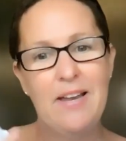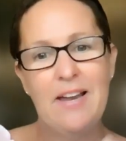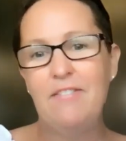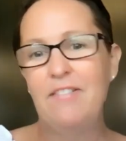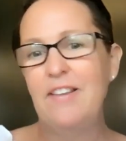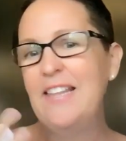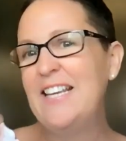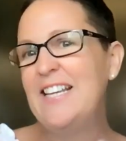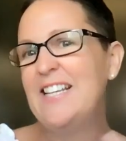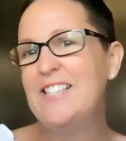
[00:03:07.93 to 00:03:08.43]

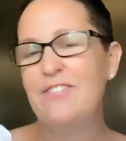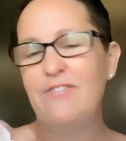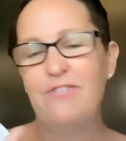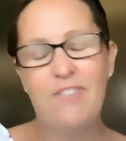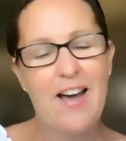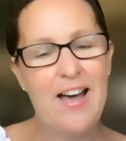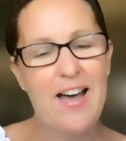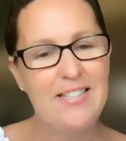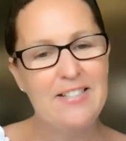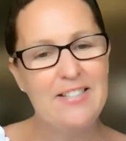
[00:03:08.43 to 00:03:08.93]
Everything is
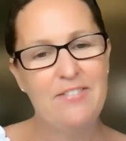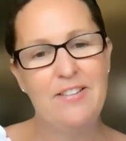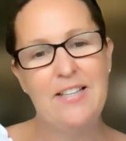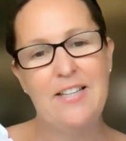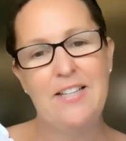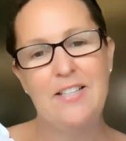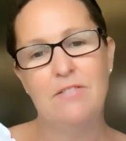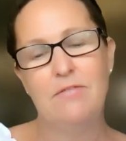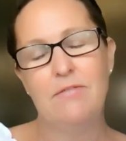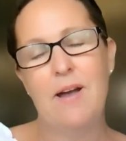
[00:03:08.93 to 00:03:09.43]
fast, everything
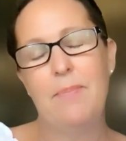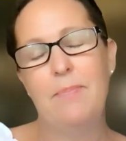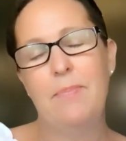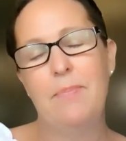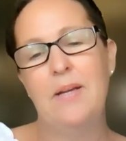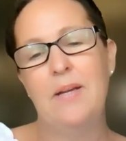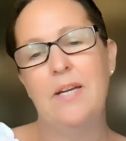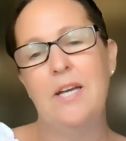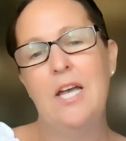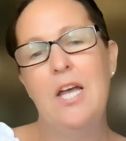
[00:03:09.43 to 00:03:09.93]
is
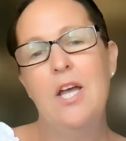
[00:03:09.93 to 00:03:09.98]
rapid.